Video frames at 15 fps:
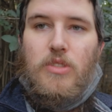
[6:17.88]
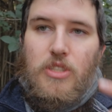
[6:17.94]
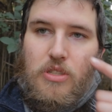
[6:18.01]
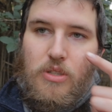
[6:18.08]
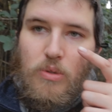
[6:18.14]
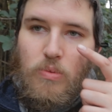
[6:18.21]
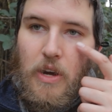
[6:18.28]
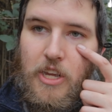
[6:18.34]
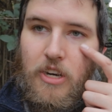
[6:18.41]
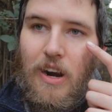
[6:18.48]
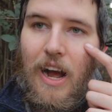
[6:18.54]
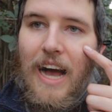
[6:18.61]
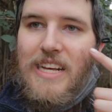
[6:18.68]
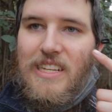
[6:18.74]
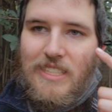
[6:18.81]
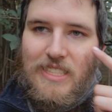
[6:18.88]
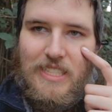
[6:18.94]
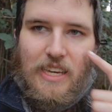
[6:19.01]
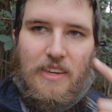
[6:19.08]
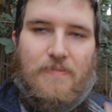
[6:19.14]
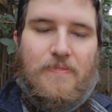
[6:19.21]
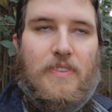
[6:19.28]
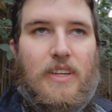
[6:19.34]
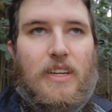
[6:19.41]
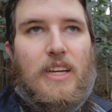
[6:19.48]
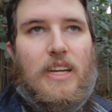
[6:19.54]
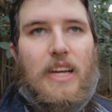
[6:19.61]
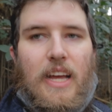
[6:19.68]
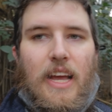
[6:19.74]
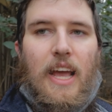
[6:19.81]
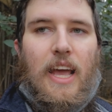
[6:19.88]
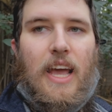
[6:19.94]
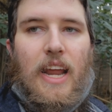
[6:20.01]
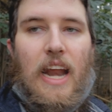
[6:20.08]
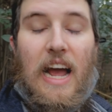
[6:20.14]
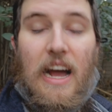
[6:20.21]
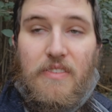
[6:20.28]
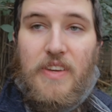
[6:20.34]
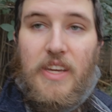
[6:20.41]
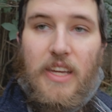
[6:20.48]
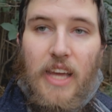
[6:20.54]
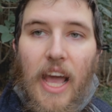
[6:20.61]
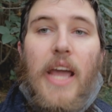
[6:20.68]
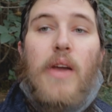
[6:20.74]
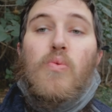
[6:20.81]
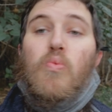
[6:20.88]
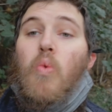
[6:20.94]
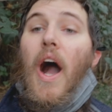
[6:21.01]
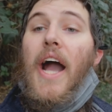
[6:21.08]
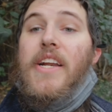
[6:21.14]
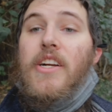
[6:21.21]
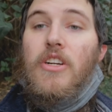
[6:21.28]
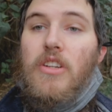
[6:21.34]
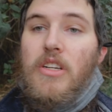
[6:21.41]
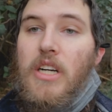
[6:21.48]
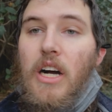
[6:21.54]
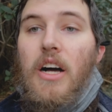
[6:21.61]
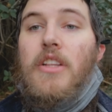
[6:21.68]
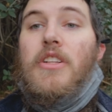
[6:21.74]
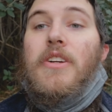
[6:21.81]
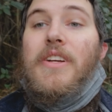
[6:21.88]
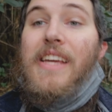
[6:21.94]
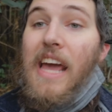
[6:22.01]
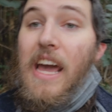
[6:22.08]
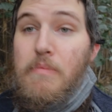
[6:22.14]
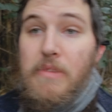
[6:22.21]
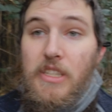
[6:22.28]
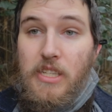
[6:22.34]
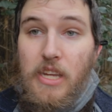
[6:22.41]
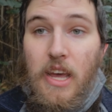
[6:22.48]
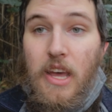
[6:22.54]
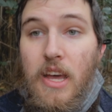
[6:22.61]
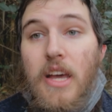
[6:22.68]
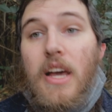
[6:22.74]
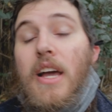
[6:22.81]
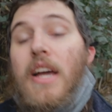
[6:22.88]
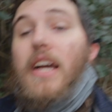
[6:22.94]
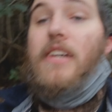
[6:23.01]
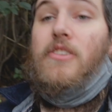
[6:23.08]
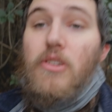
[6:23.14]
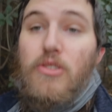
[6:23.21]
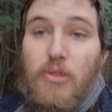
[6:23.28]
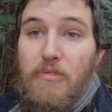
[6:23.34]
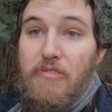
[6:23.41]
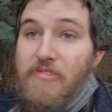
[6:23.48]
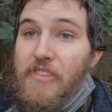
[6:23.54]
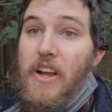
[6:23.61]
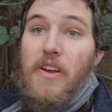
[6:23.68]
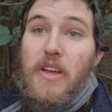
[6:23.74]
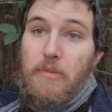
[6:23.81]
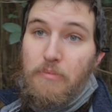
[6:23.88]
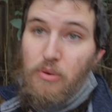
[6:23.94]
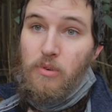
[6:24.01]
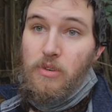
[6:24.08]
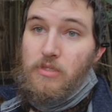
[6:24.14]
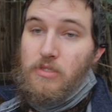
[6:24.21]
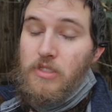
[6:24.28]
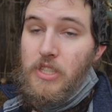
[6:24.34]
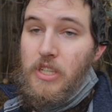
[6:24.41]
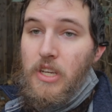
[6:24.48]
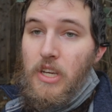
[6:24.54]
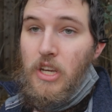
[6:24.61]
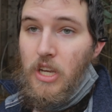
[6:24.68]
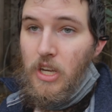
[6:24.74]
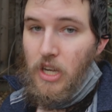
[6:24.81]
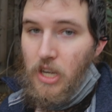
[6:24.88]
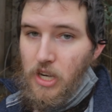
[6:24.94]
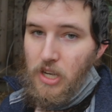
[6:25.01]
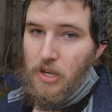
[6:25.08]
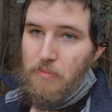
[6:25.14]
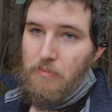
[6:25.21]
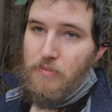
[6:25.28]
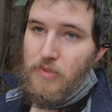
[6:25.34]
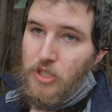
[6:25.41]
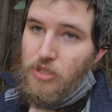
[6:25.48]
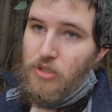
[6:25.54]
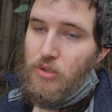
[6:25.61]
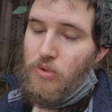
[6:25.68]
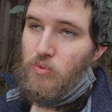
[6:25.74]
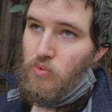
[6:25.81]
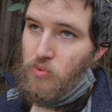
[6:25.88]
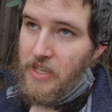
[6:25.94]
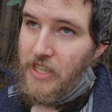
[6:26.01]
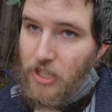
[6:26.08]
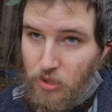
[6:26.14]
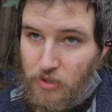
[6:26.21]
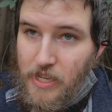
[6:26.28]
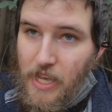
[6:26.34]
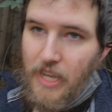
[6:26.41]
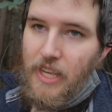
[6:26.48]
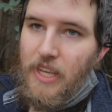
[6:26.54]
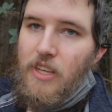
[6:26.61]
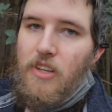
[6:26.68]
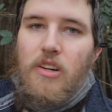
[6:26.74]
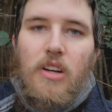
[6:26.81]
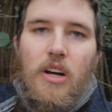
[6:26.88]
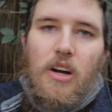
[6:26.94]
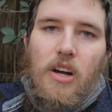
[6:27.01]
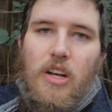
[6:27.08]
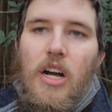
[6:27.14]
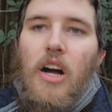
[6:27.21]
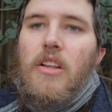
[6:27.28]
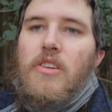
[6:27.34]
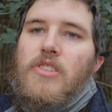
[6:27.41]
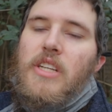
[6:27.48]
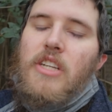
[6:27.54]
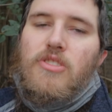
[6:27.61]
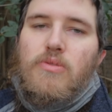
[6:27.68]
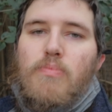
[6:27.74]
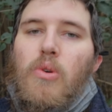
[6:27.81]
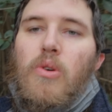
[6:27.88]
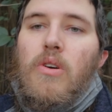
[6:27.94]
to what your eyes see. And having a wider color gamut is also very important to recreating colors as